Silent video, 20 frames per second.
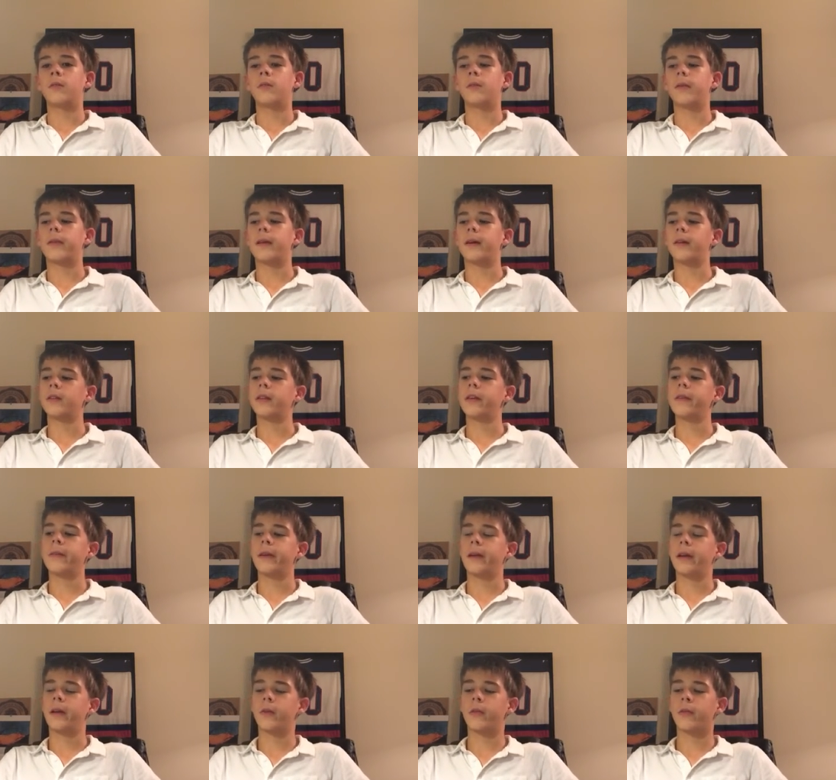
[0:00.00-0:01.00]
without
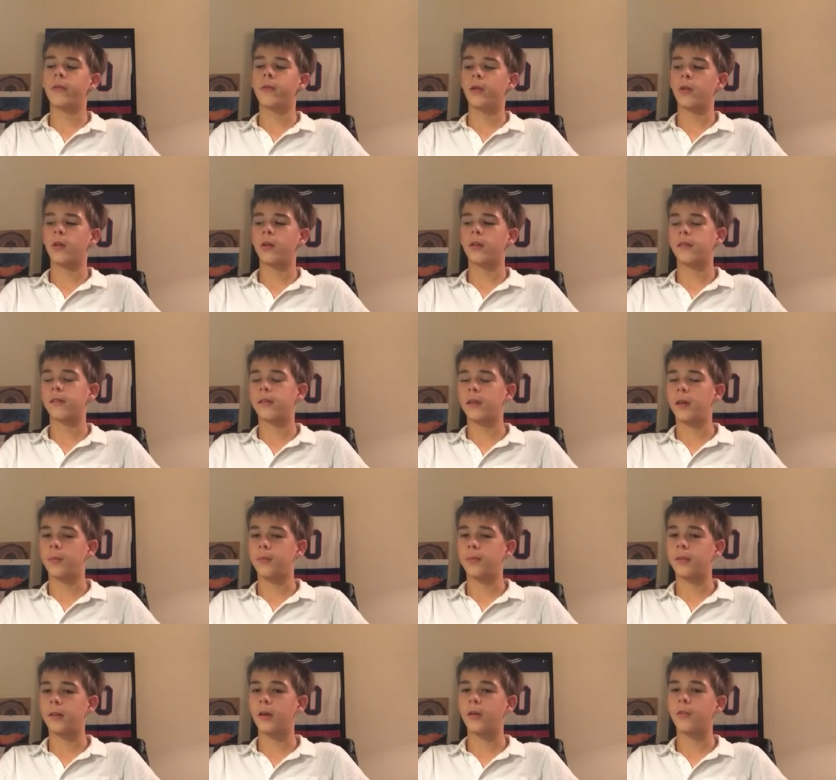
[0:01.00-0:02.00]
leaving or falling
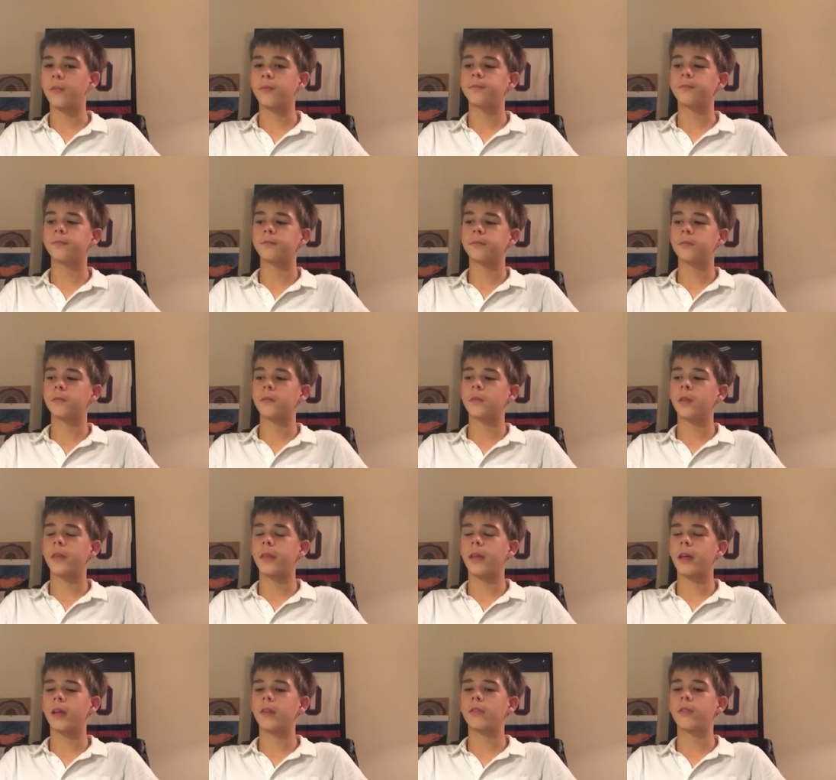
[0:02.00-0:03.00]
asleep. So
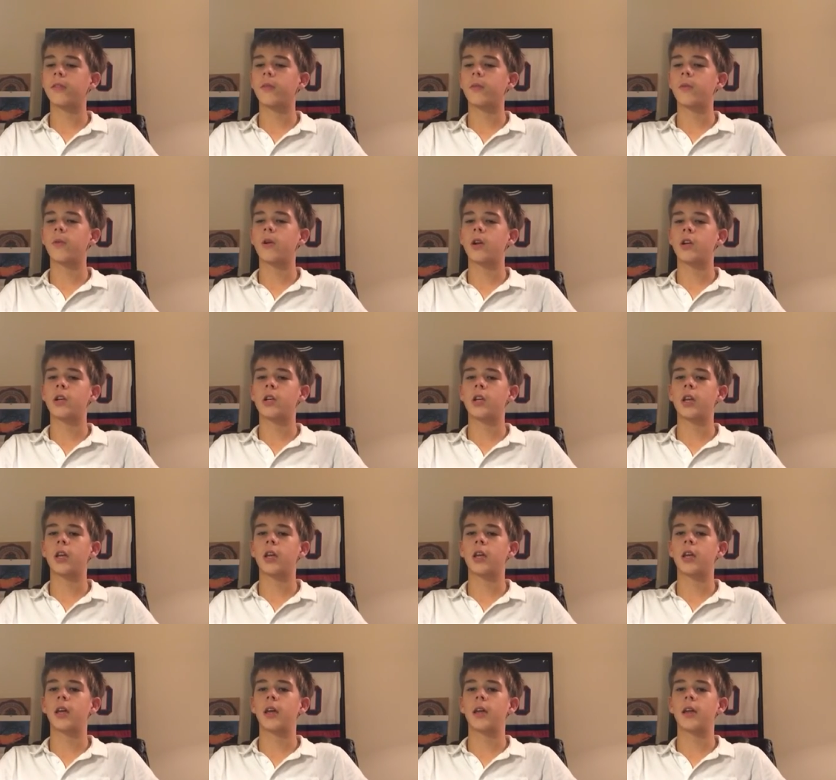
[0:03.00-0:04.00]
thanks for
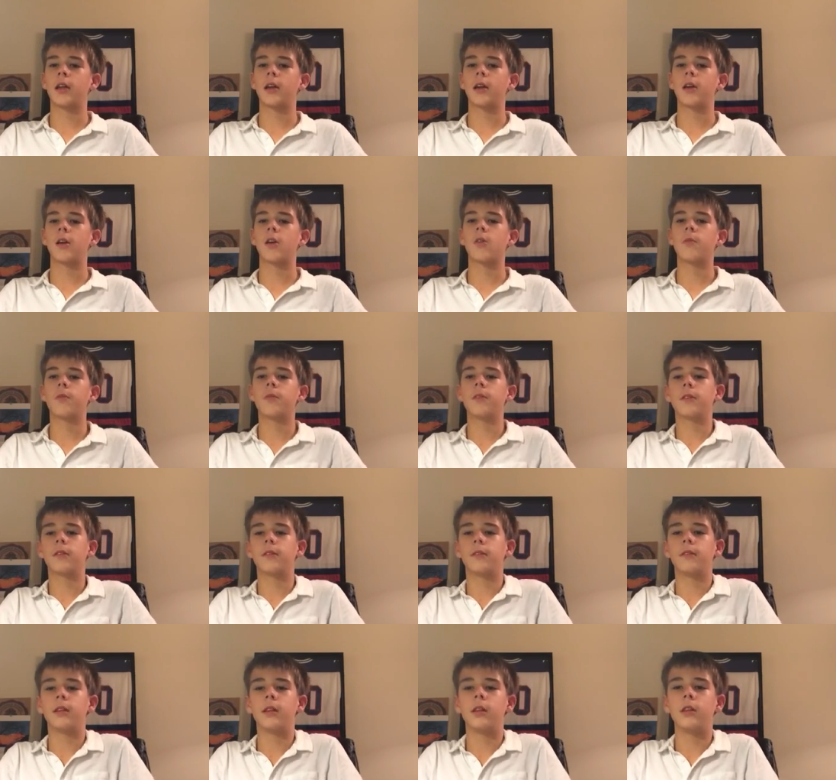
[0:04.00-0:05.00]
watching, and I hope to
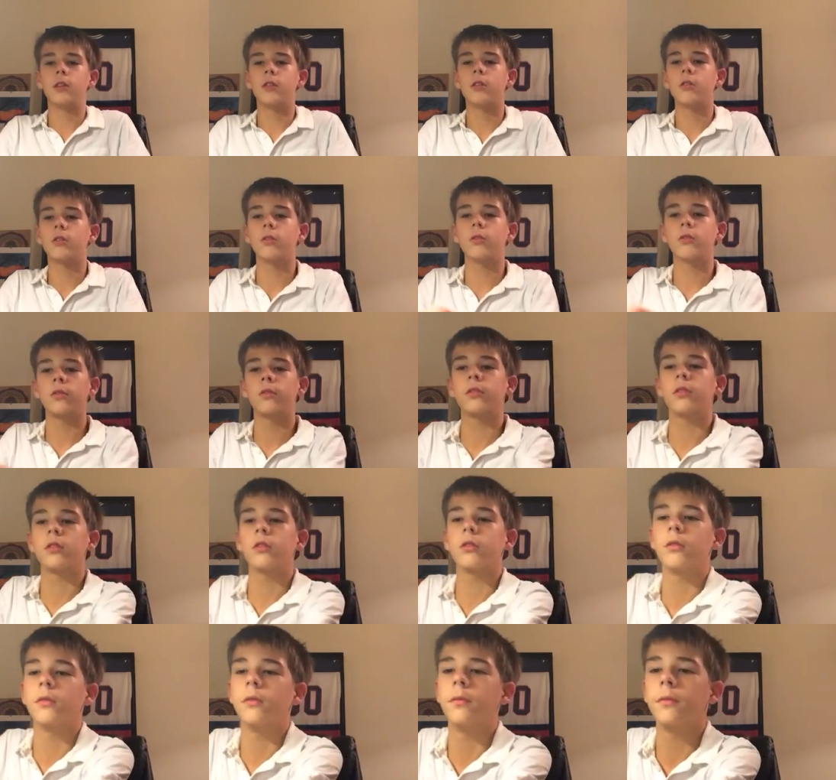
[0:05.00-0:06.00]
see you
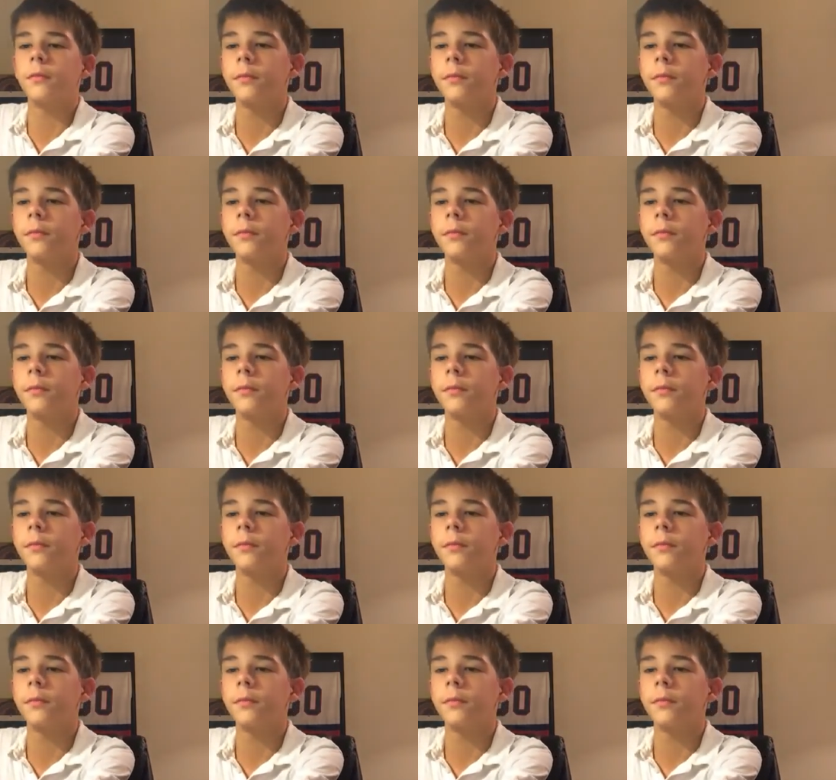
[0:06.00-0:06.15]
soon.